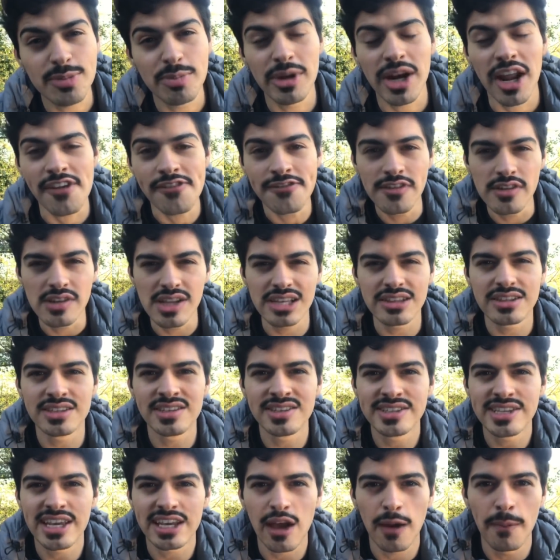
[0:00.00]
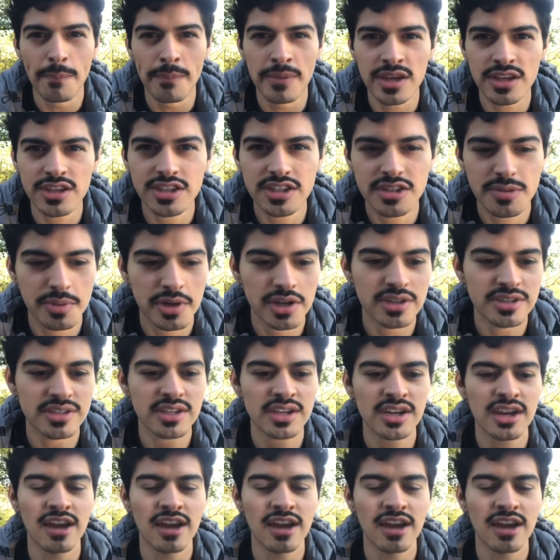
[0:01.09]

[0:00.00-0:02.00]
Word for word: but I feel like this is like a mixed person.